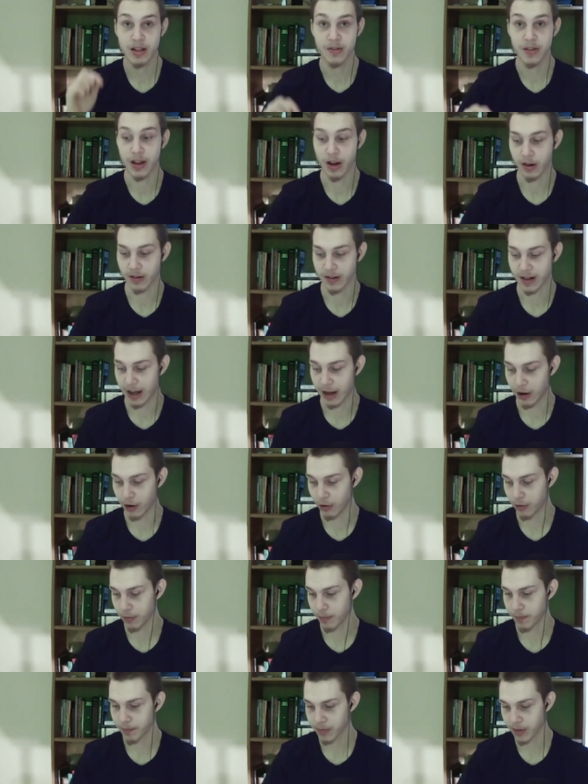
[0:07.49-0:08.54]
They are
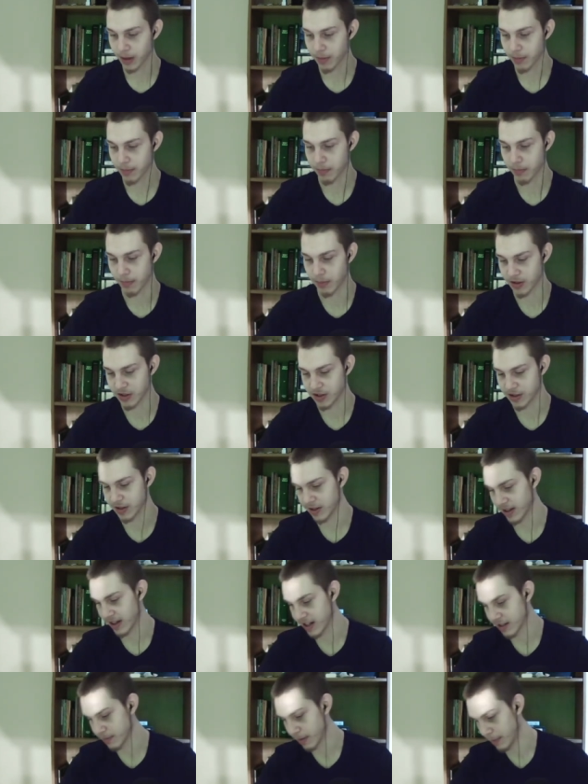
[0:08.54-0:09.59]
now, let me just
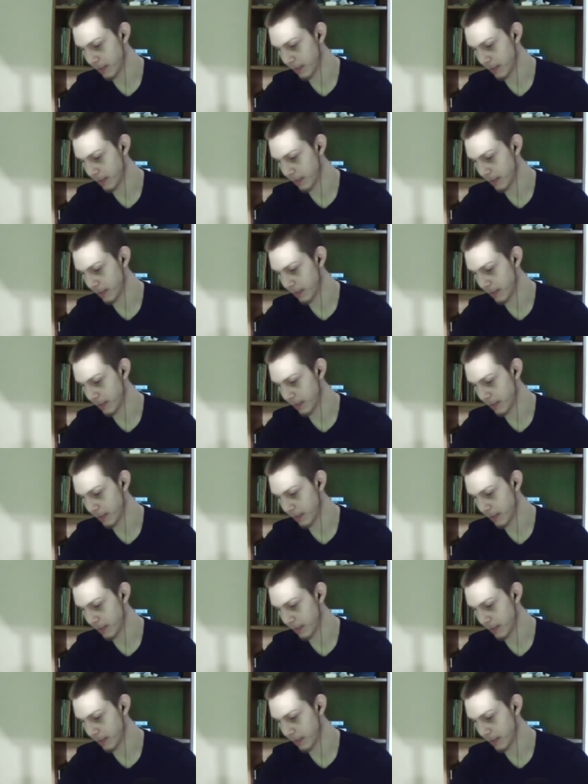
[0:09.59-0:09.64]
attach my